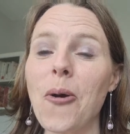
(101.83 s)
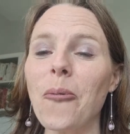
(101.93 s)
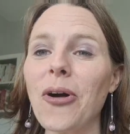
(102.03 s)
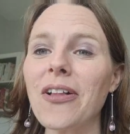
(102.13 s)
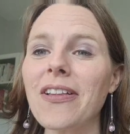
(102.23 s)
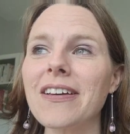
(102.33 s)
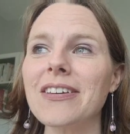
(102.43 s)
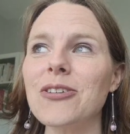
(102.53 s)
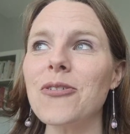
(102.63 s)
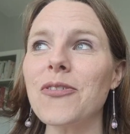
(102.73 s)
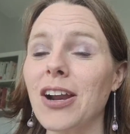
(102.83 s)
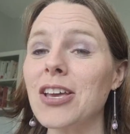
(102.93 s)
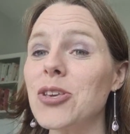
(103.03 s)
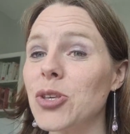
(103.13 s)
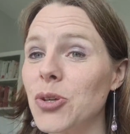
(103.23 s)
well, you've got a
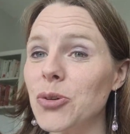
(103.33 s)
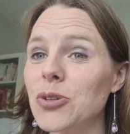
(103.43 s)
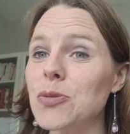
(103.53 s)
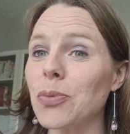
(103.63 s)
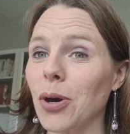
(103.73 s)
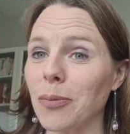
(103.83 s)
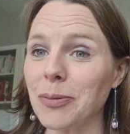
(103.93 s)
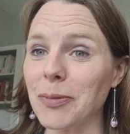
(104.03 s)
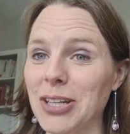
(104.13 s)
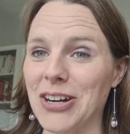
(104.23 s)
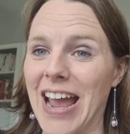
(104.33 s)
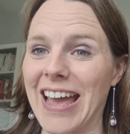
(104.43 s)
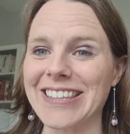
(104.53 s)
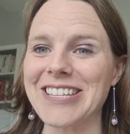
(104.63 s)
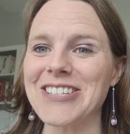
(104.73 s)
huge problem on your hands,